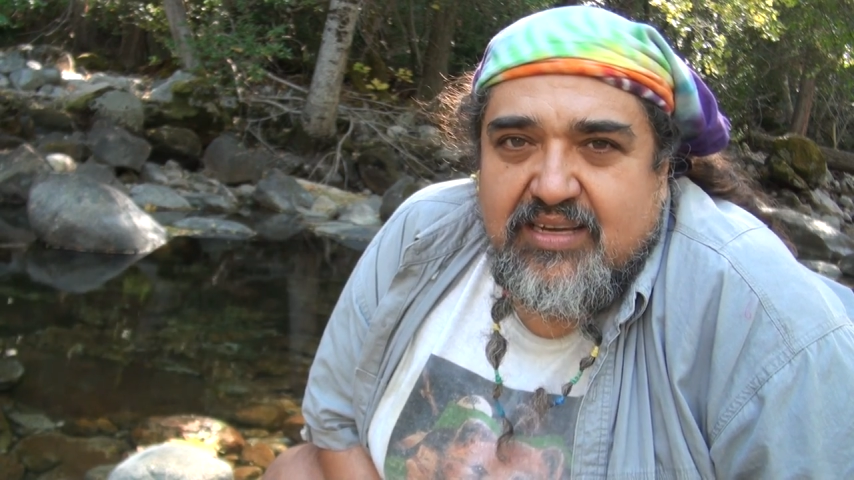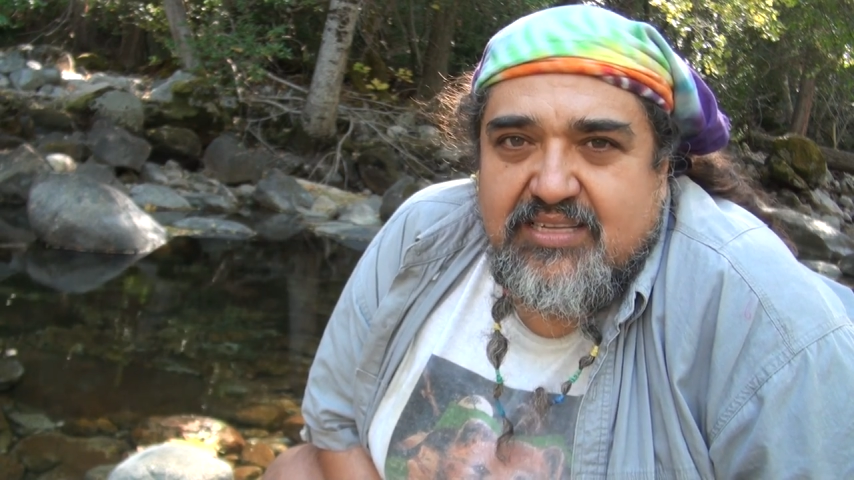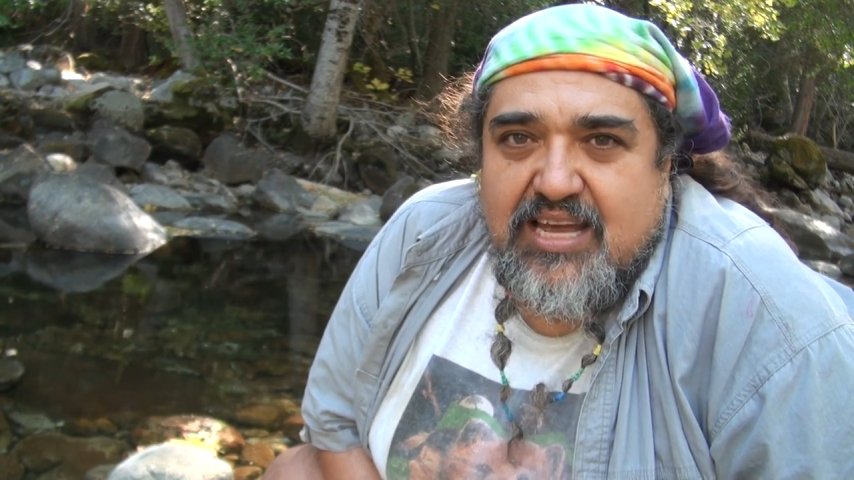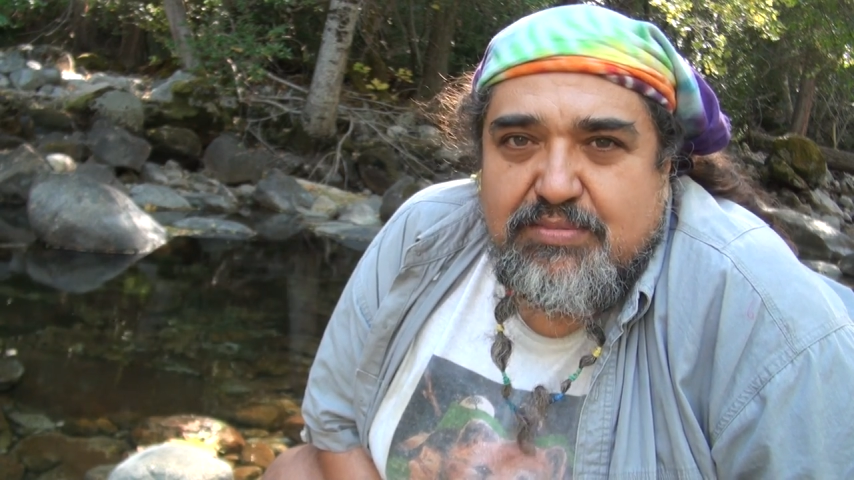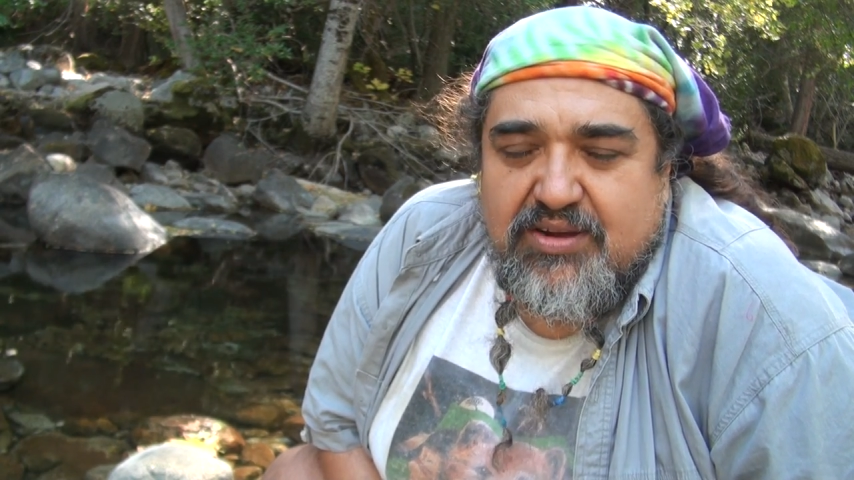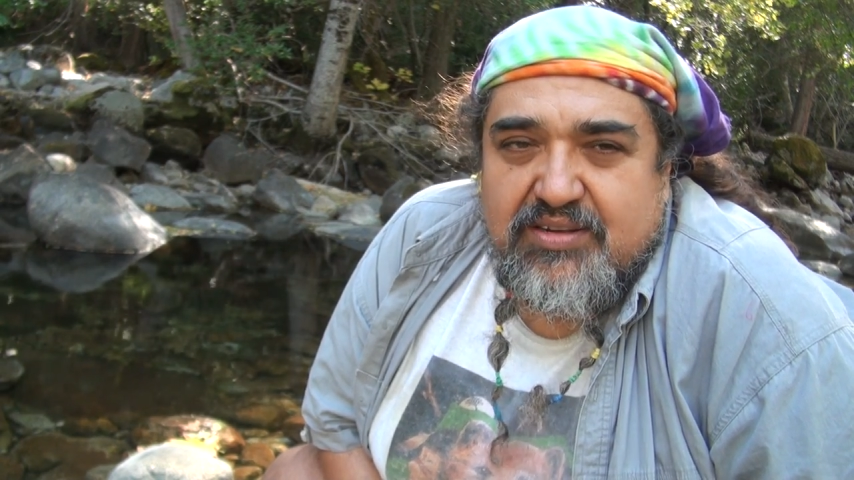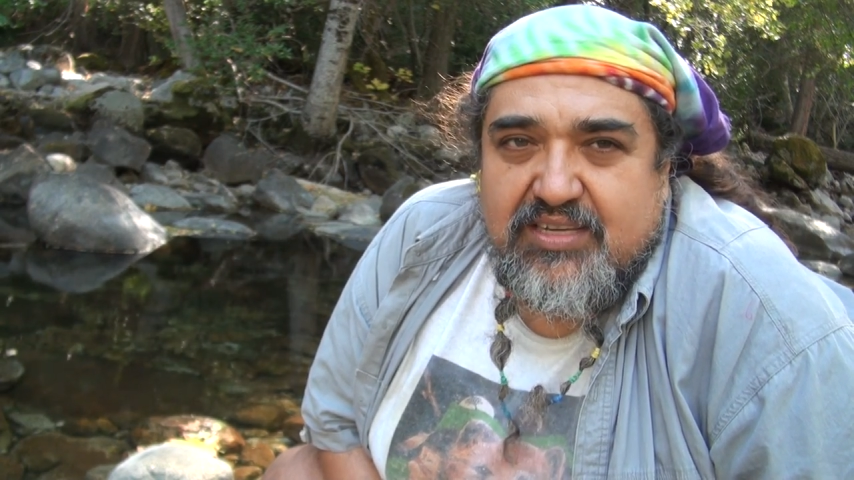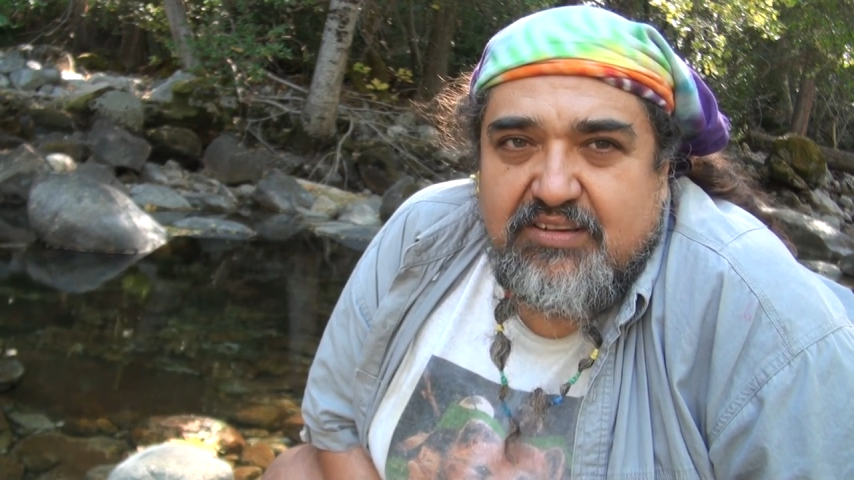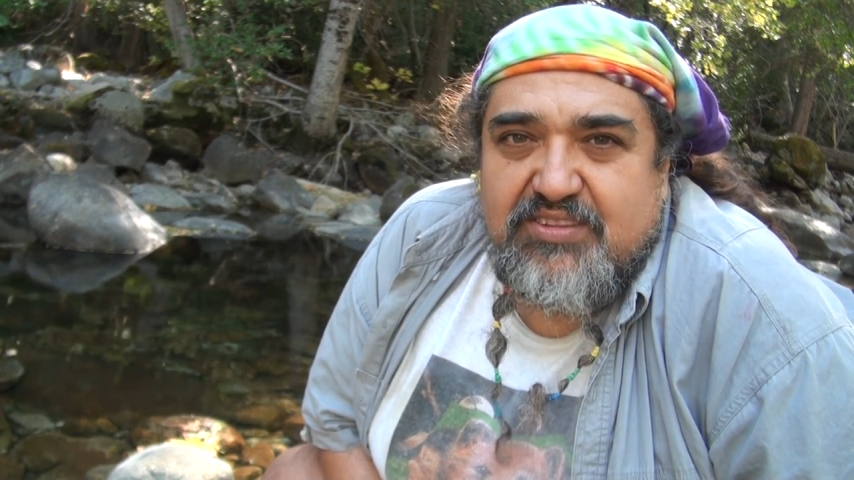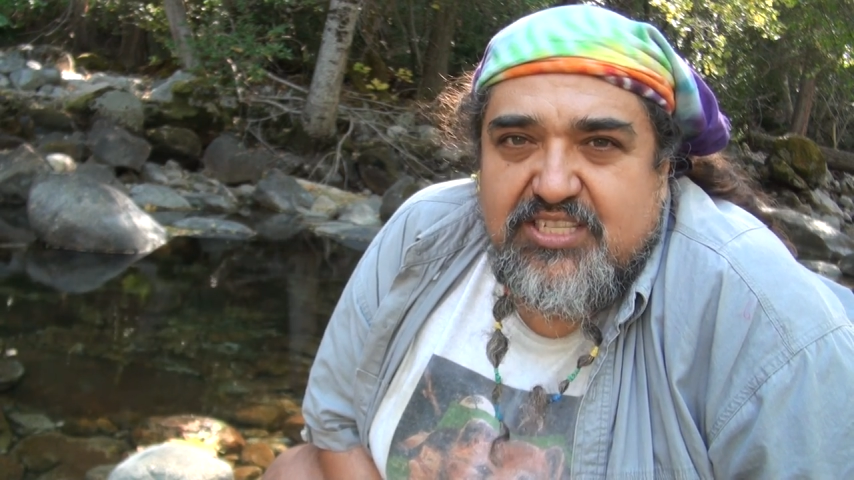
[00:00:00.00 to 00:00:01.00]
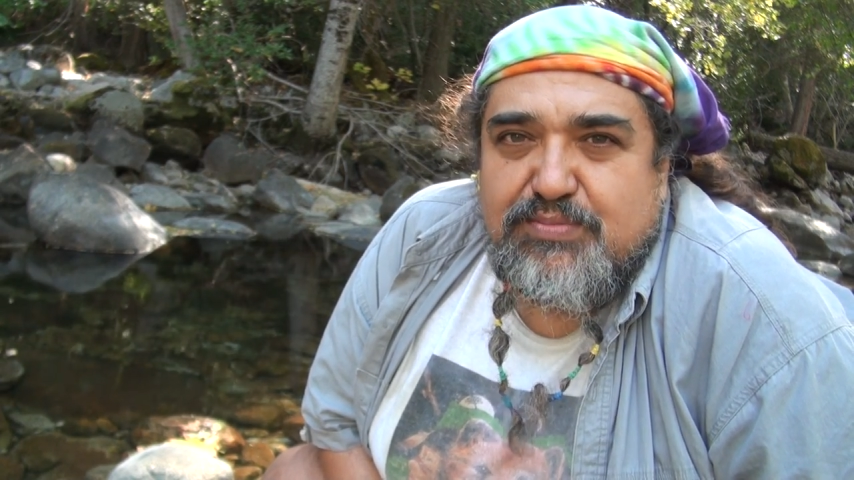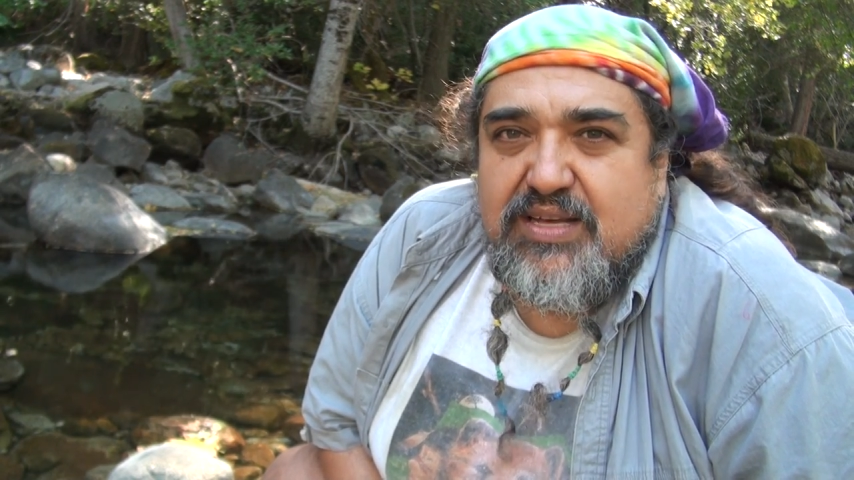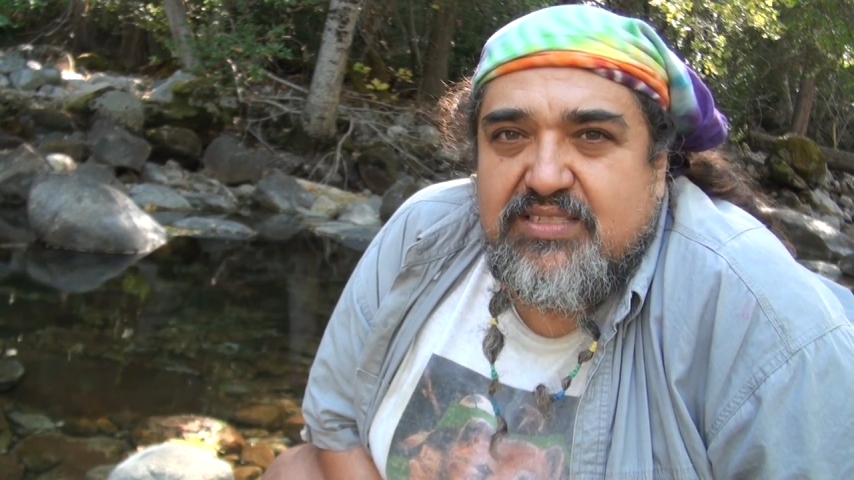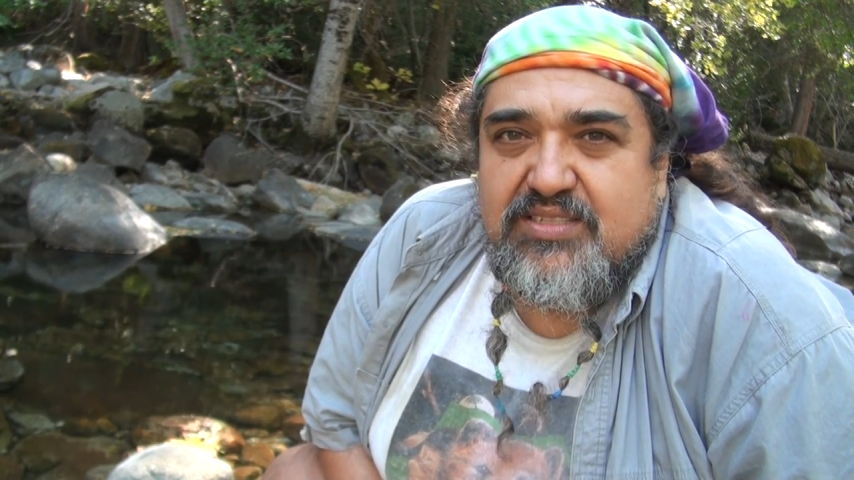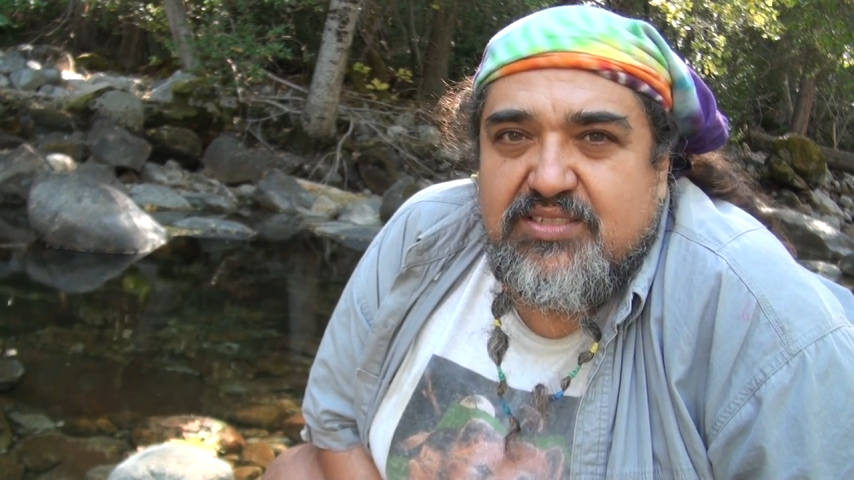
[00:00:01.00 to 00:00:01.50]
because I'm here to give this
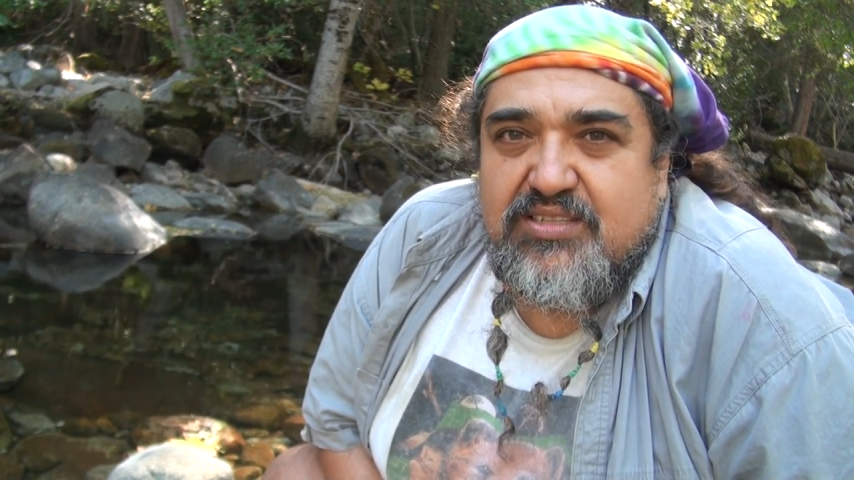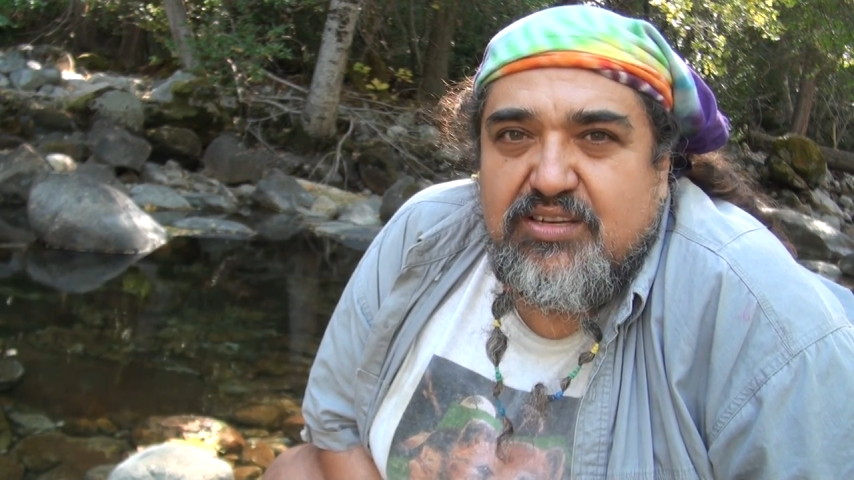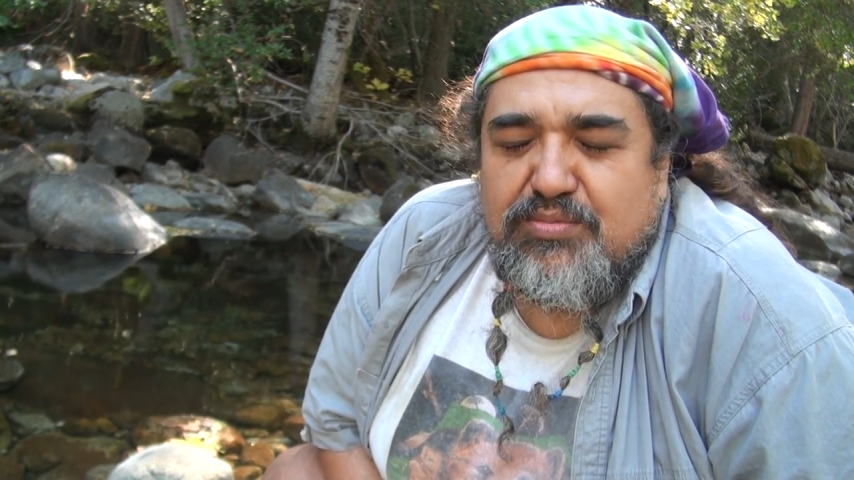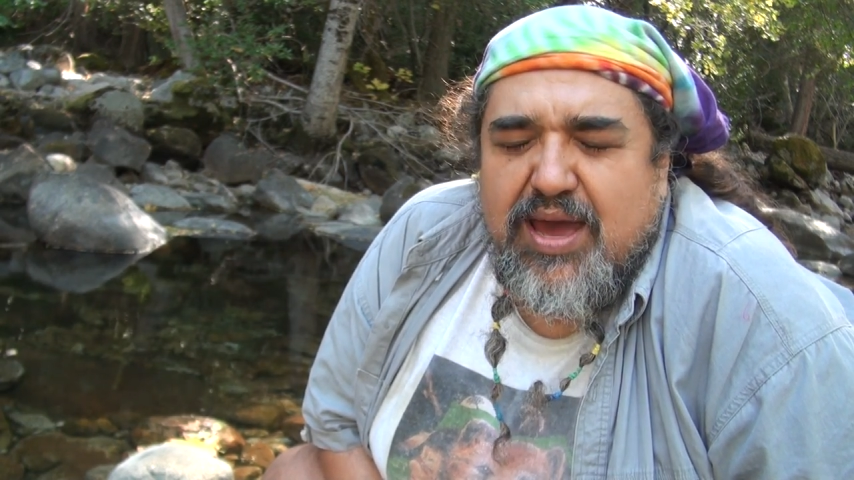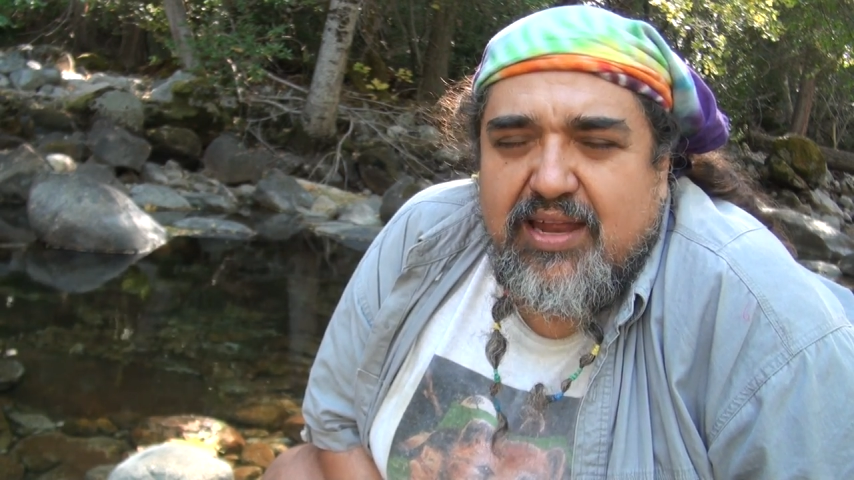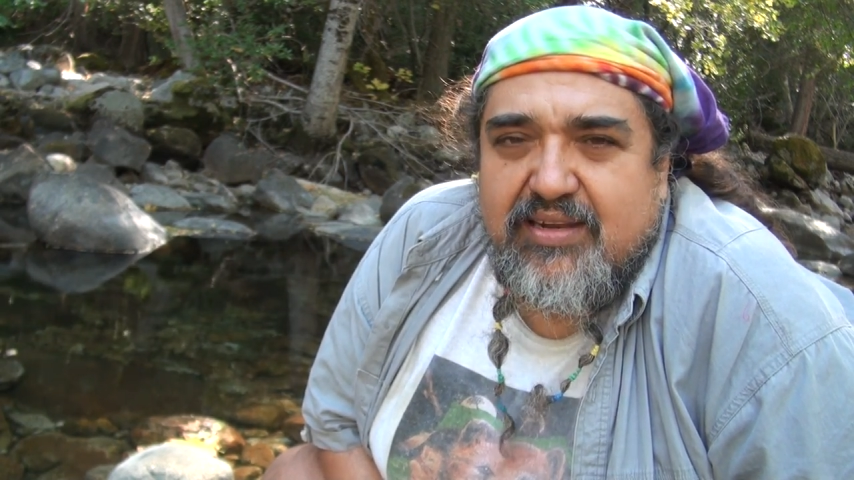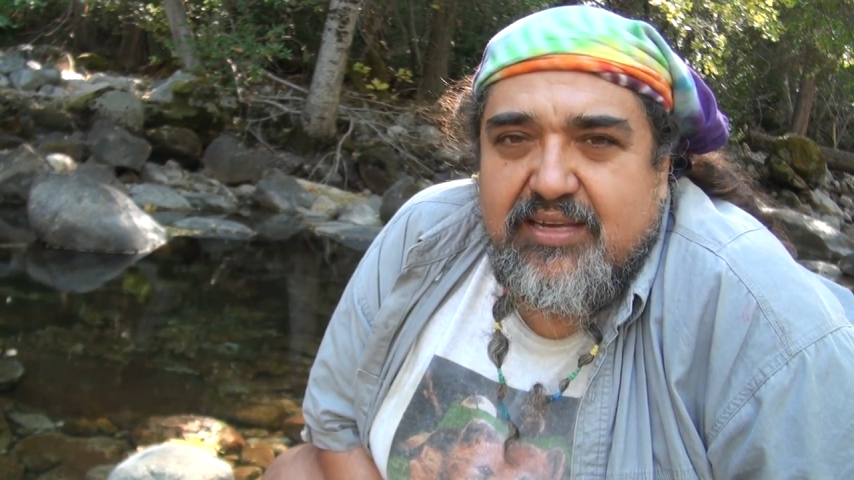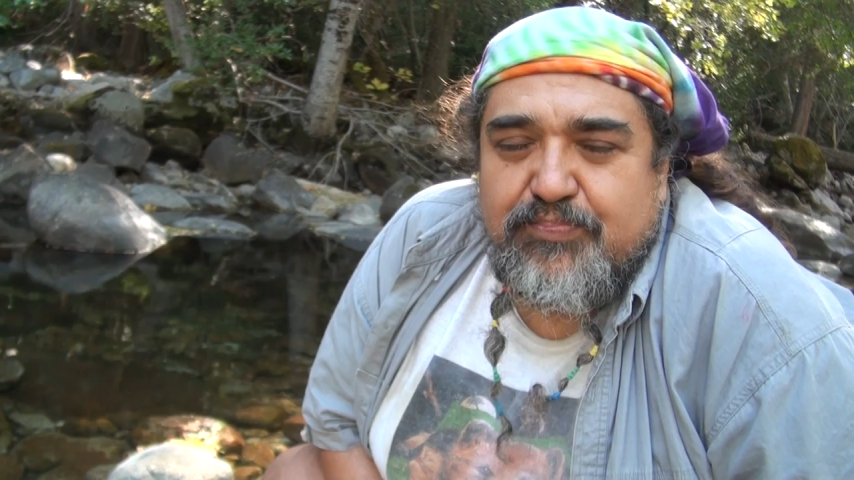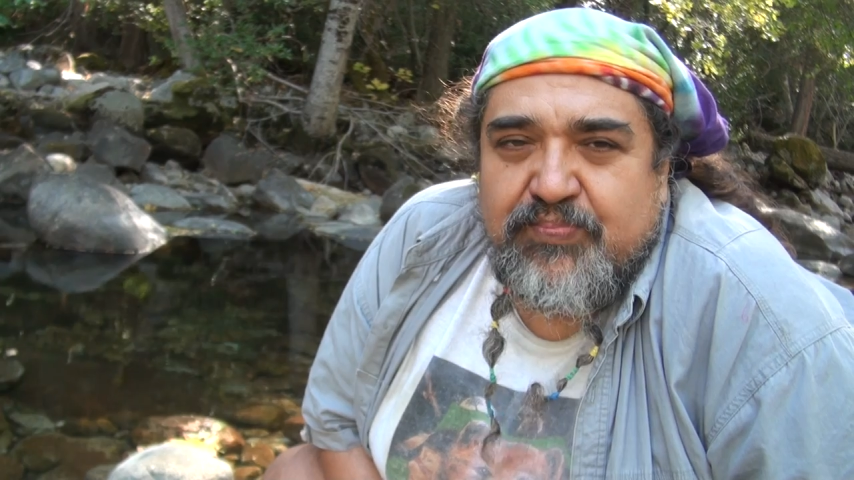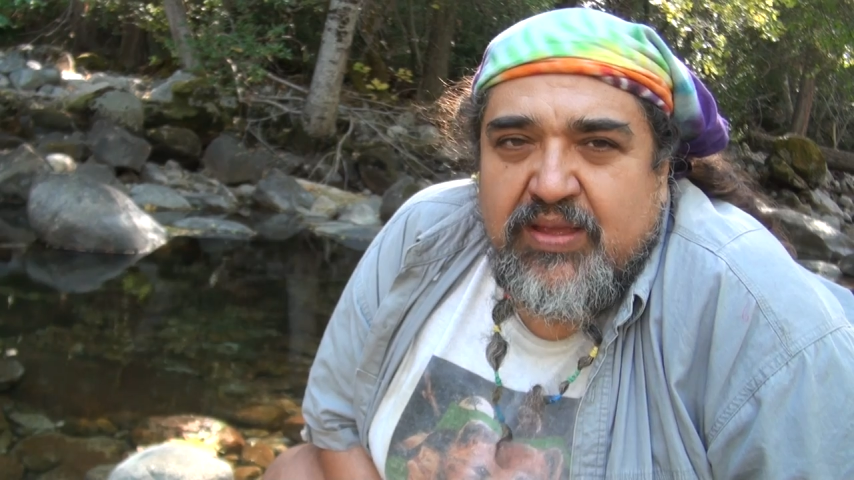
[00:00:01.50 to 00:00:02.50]
message to humanity.